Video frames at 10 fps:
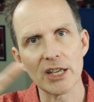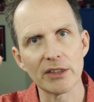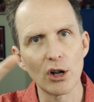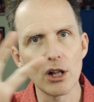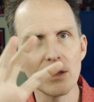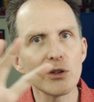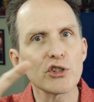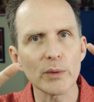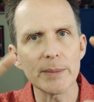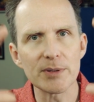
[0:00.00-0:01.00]
and then all
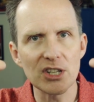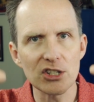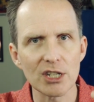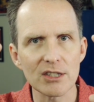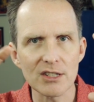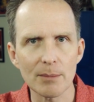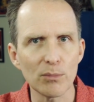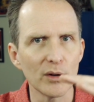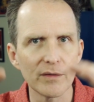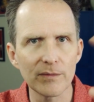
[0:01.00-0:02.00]
those repositions and
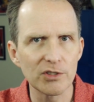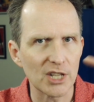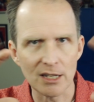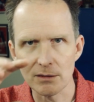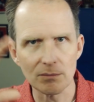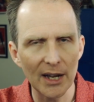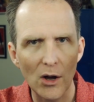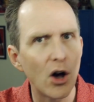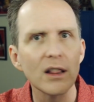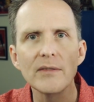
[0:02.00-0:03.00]
moves and
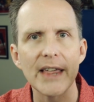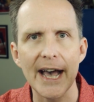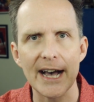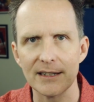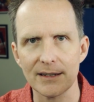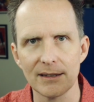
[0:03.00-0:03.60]
all of that,